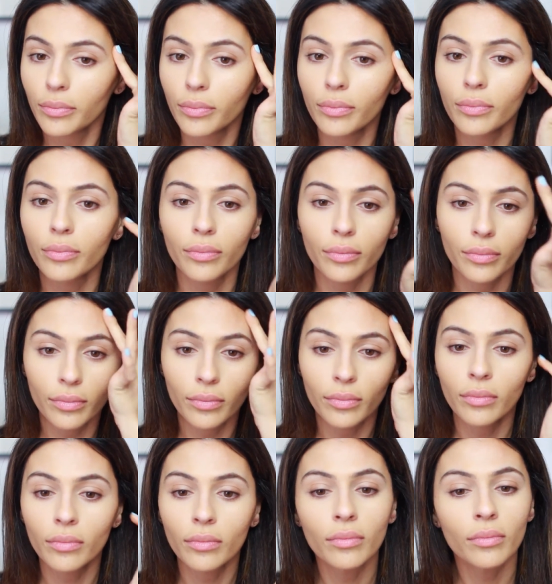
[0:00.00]

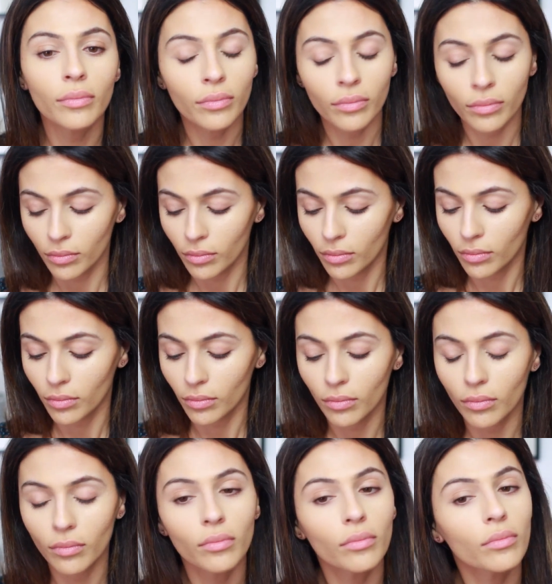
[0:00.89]

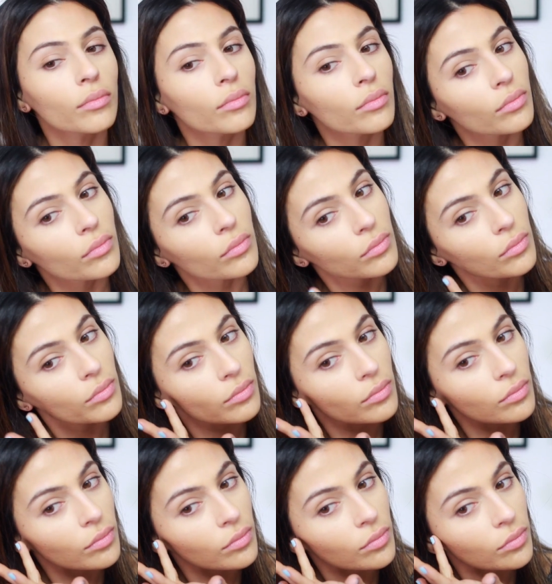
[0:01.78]

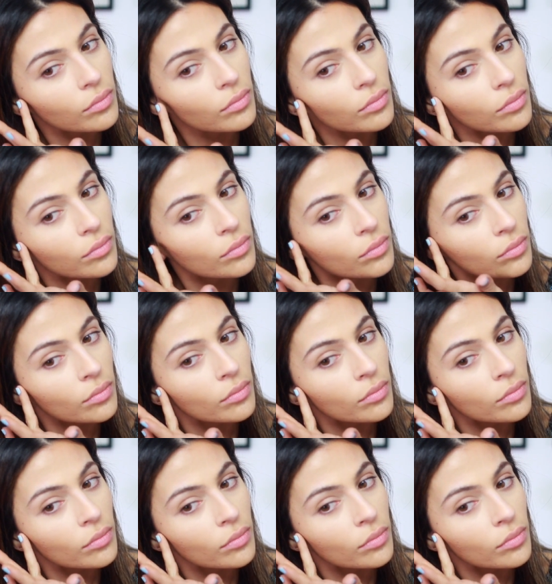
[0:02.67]
(silence)